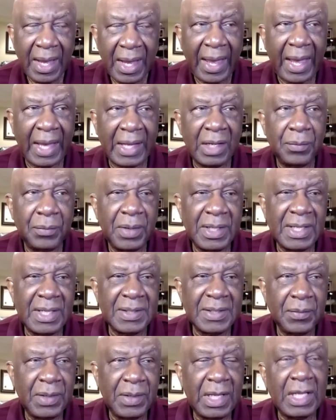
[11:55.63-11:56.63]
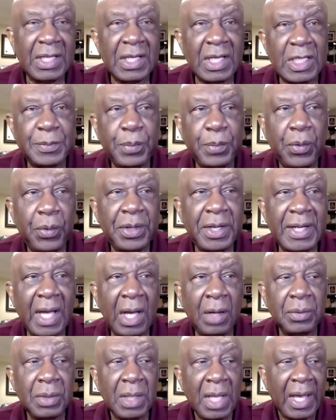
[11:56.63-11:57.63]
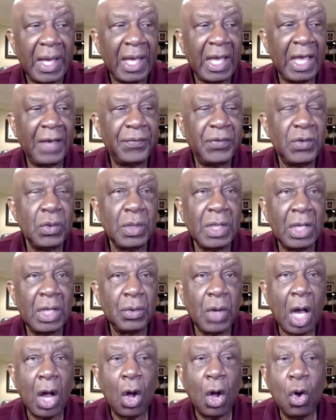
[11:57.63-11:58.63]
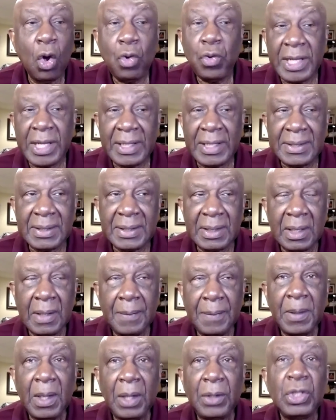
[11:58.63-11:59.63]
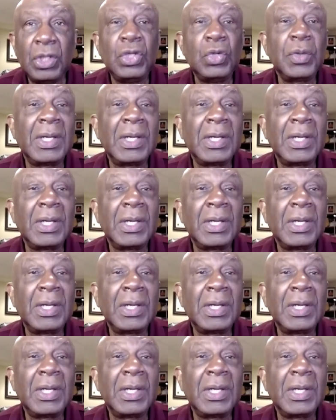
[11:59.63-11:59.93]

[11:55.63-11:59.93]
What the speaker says: And then when it's pointed out, if you can own it, you